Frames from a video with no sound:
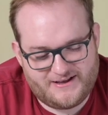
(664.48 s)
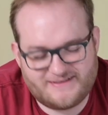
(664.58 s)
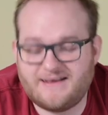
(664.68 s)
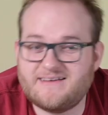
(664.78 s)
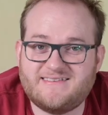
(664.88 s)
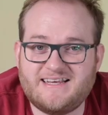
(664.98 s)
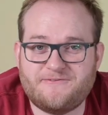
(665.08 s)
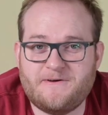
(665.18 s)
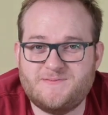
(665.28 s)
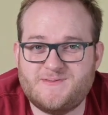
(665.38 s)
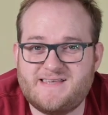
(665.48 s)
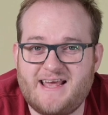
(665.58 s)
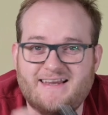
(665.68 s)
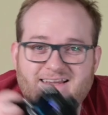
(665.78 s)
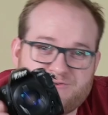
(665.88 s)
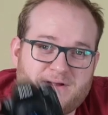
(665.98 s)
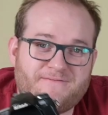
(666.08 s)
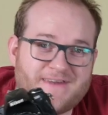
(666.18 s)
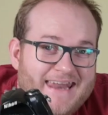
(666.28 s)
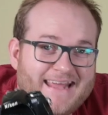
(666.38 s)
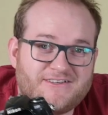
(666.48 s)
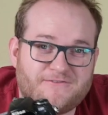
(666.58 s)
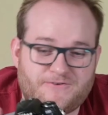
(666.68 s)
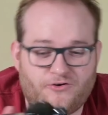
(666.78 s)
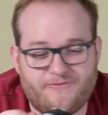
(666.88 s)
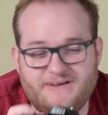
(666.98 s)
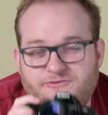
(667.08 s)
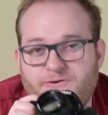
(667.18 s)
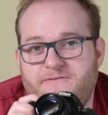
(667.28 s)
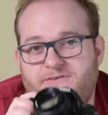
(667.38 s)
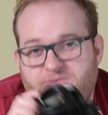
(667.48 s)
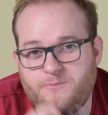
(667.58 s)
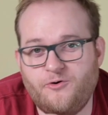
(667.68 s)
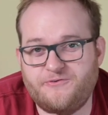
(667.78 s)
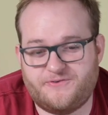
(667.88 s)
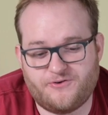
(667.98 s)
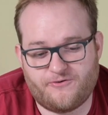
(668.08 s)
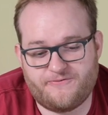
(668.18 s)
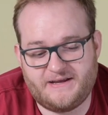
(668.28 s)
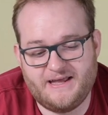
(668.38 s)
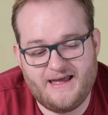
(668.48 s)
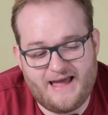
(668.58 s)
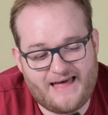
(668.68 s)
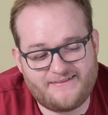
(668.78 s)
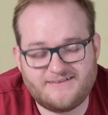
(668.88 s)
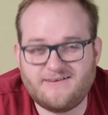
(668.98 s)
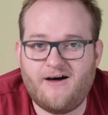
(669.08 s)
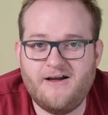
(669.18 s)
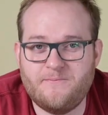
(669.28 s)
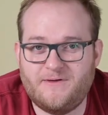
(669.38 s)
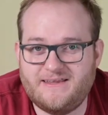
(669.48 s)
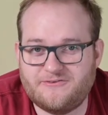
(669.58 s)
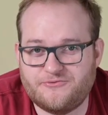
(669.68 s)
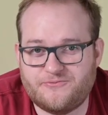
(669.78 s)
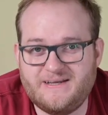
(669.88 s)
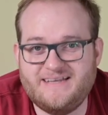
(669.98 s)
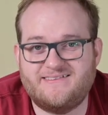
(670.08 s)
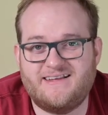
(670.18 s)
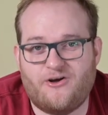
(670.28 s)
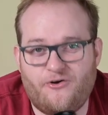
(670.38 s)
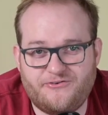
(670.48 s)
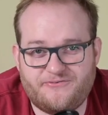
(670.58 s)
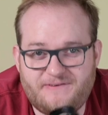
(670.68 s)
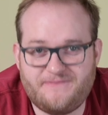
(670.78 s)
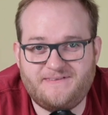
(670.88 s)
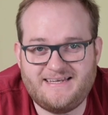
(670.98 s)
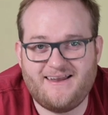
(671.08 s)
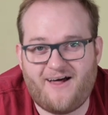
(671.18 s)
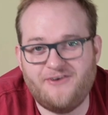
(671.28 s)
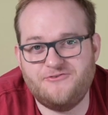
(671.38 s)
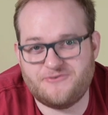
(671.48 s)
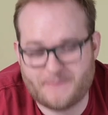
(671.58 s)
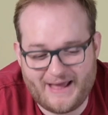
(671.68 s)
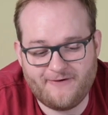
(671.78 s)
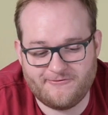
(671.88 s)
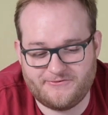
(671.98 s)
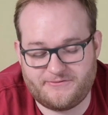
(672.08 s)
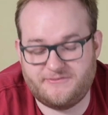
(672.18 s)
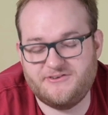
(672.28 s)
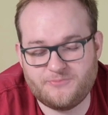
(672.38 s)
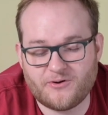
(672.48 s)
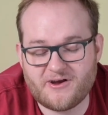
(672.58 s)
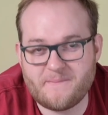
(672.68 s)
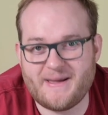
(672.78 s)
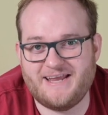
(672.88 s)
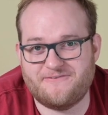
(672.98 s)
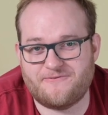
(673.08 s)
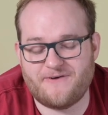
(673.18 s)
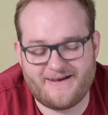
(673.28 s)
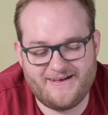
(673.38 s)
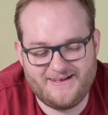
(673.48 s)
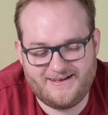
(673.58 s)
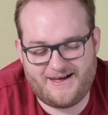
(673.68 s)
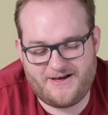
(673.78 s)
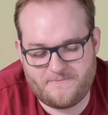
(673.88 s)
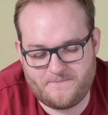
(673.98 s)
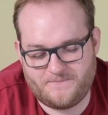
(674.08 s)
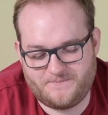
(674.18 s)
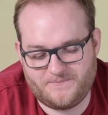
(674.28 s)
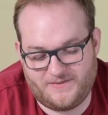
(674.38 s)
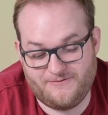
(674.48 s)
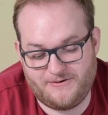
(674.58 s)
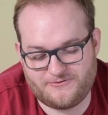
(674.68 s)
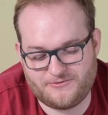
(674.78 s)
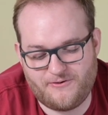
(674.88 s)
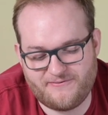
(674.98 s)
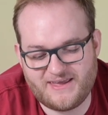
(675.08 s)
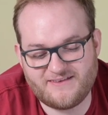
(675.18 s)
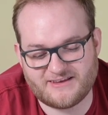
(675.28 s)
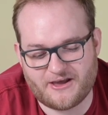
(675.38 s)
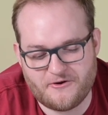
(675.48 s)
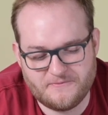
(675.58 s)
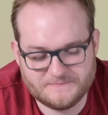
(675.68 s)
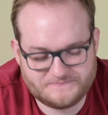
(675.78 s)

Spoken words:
can take 6 frames per second. It's great for nature photography. It's great for sports photography. At the time when this was released, it cost £1,500, which is what I paid for it, 12 years ago.